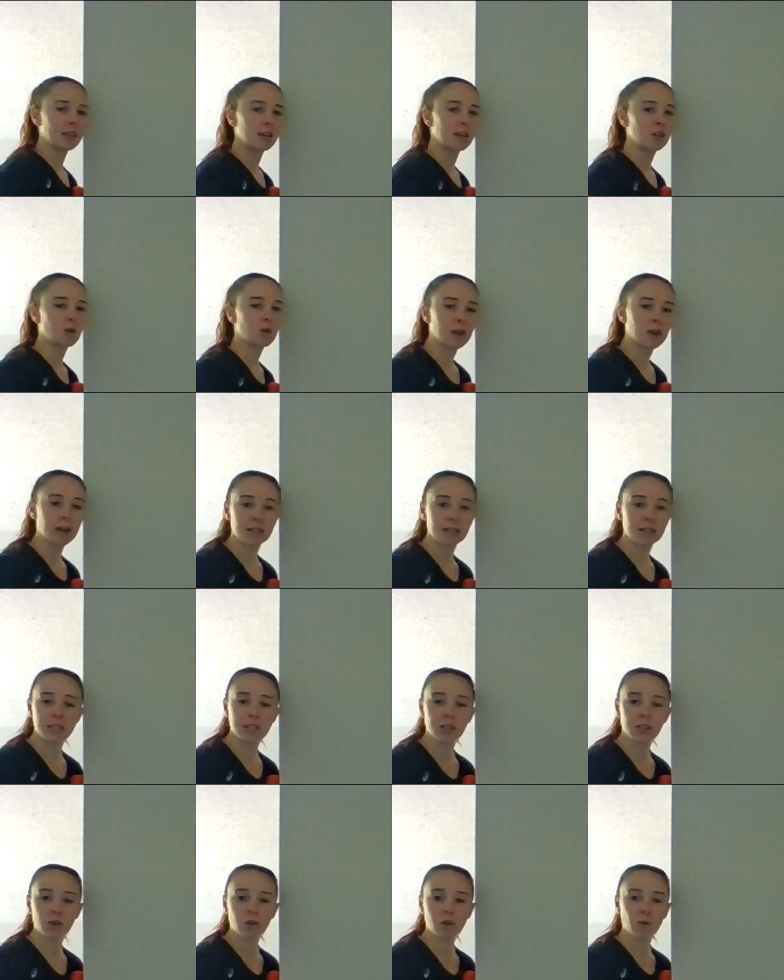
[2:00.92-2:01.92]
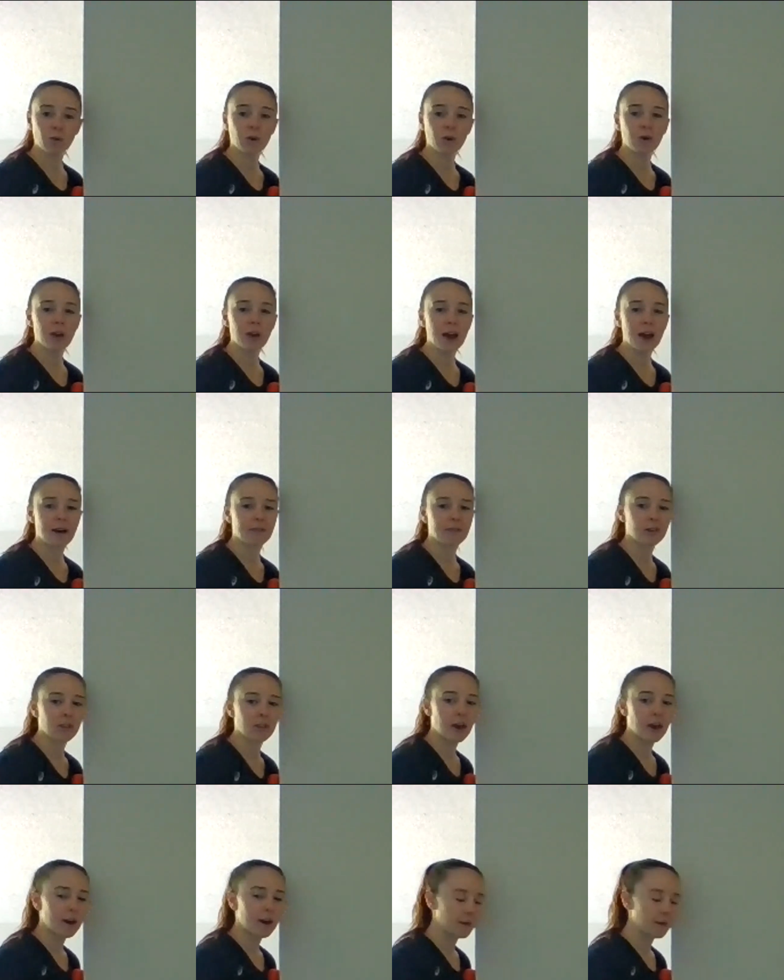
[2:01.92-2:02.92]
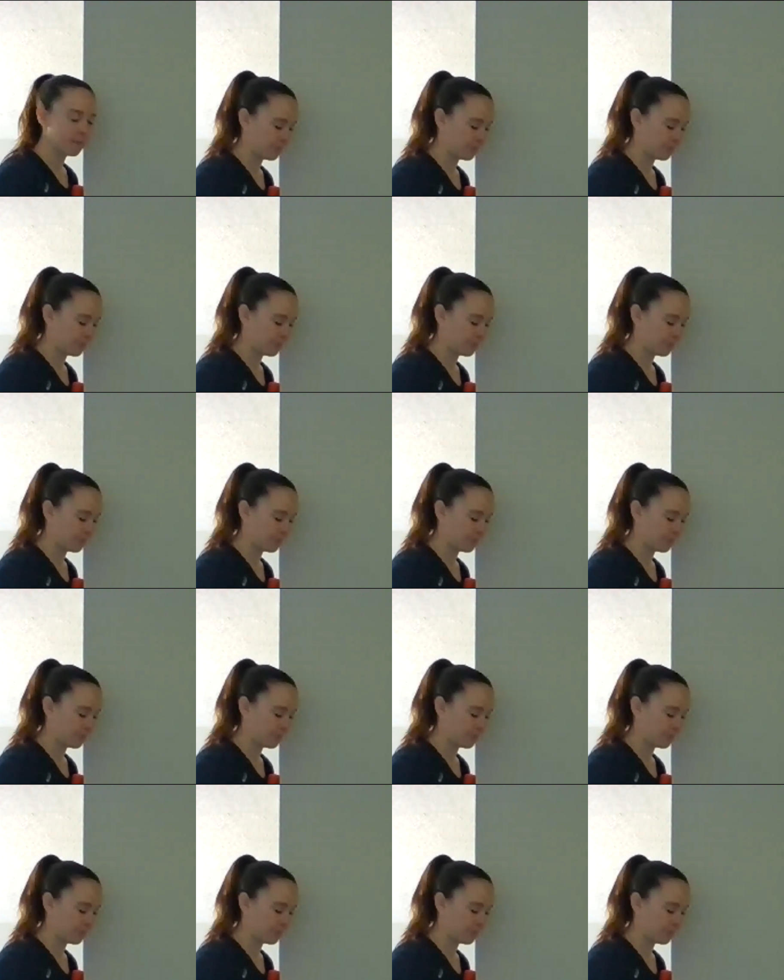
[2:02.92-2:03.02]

then you can continue to roll after that.